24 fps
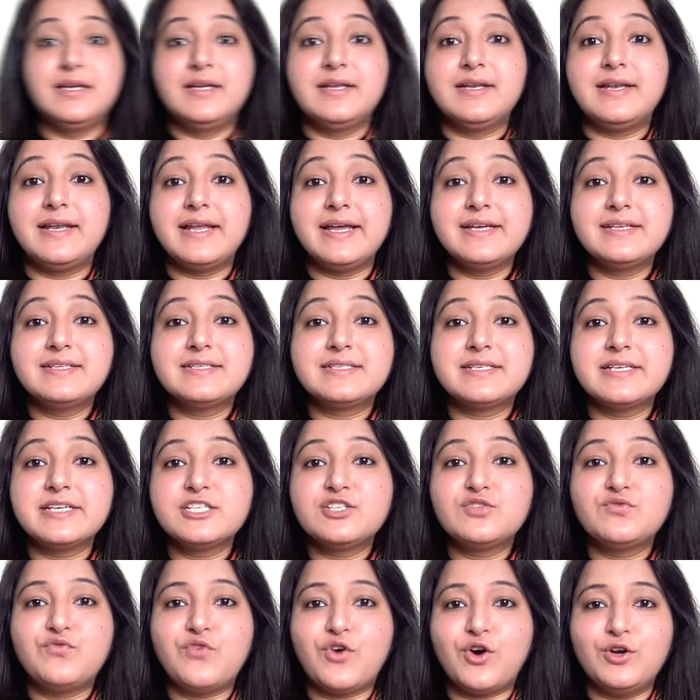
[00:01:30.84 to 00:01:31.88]
Next
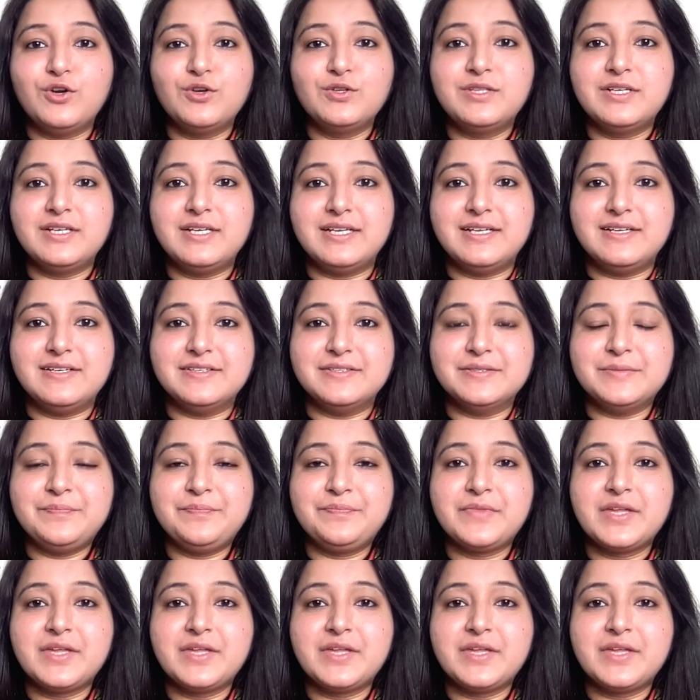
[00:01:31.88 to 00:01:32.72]
is follow the leader.